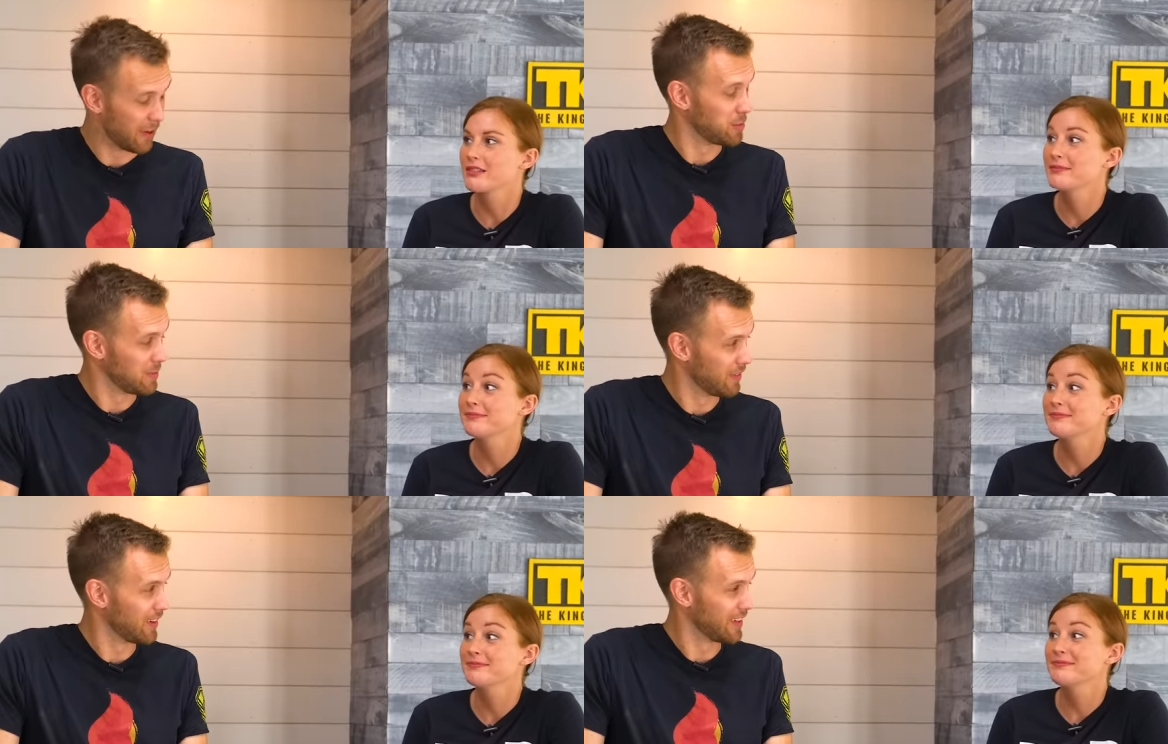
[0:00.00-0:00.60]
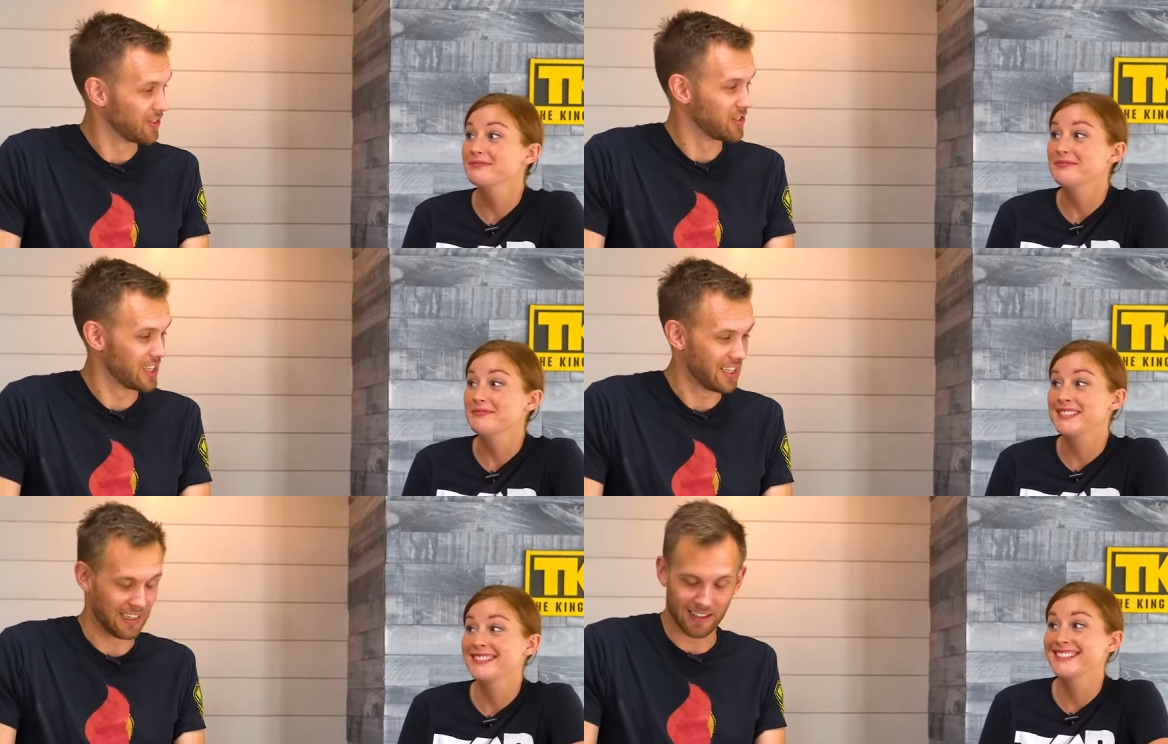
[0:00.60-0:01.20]
Speaker 1: That would be very
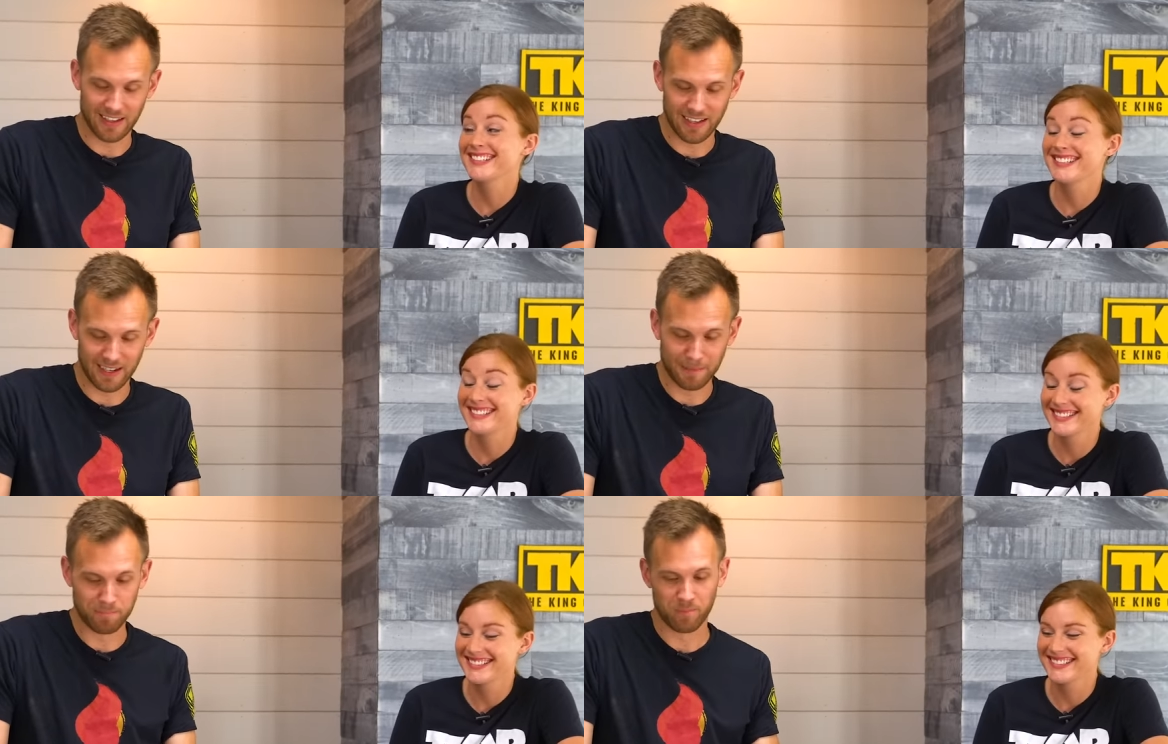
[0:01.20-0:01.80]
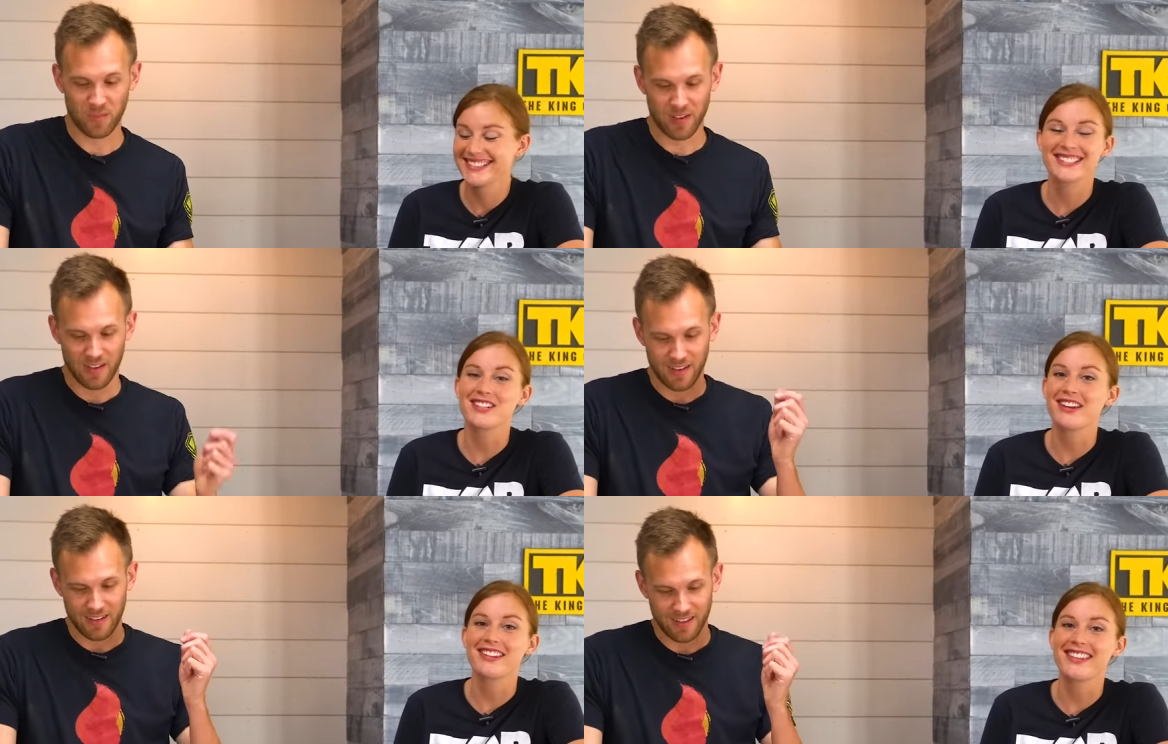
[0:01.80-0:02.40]
entertaining. Um,
Speaker 2: it's
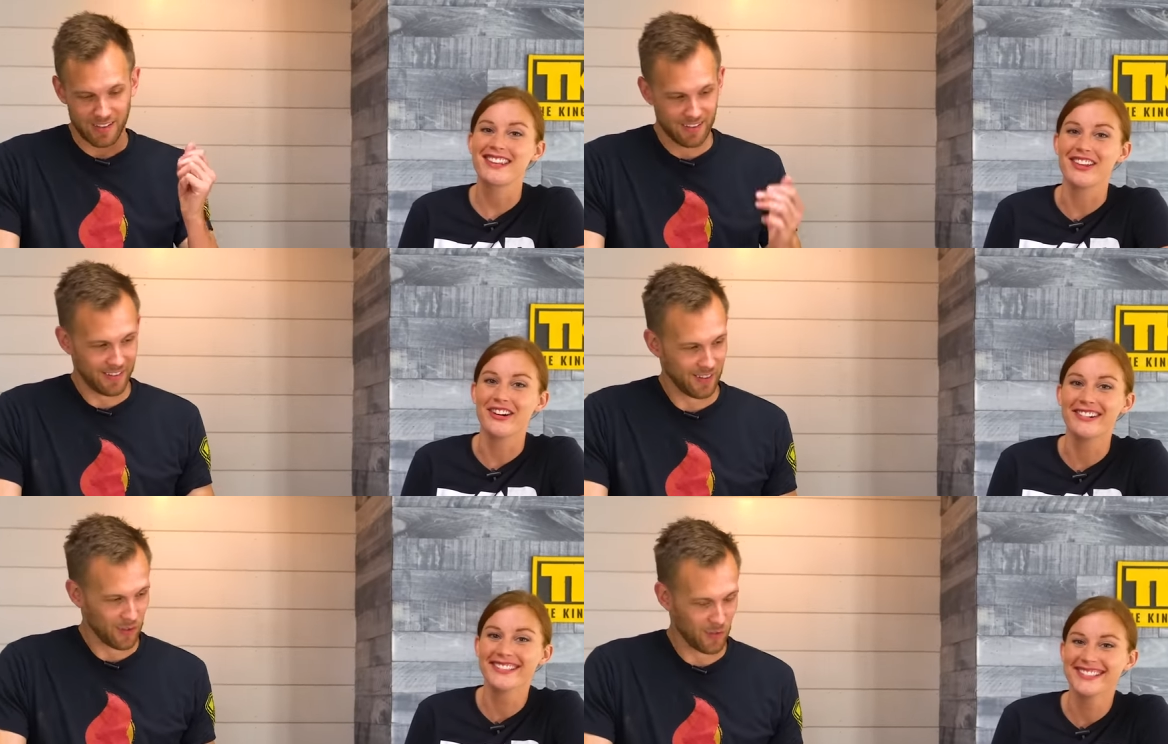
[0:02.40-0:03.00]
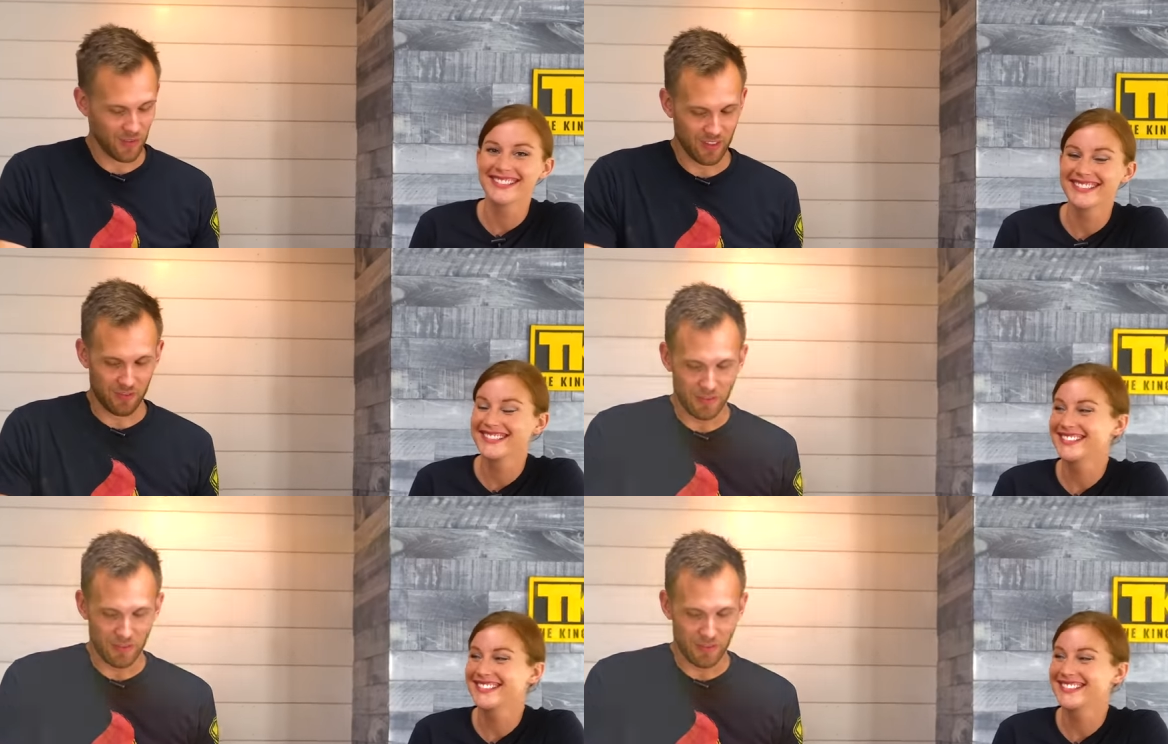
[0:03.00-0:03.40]
not a thing though.
Speaker 1: The